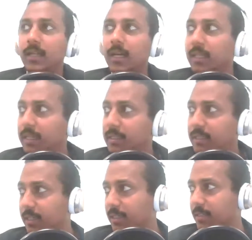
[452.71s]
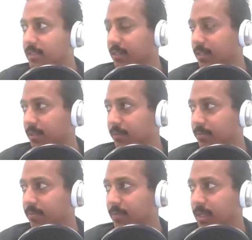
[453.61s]
I like that. It's um
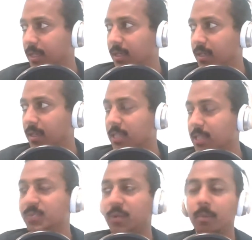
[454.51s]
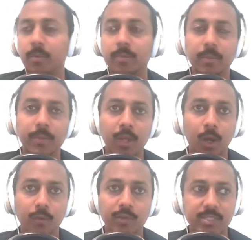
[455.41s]
it's probably been
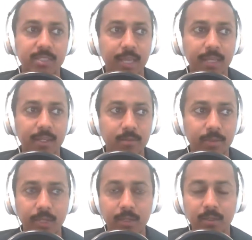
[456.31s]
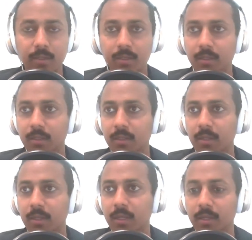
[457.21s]
overstated, but
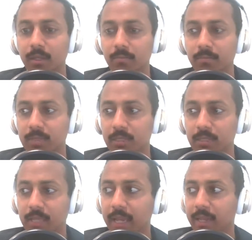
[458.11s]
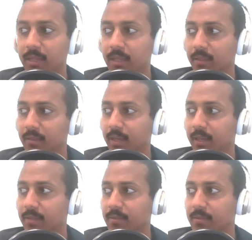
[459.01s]
in a society that
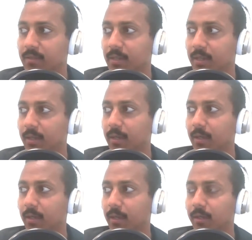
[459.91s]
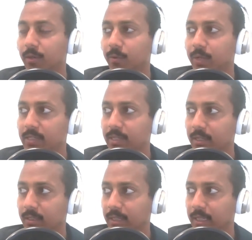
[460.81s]
is
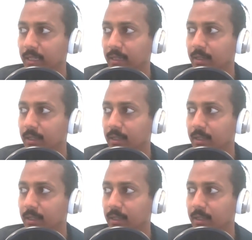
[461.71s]
increasingly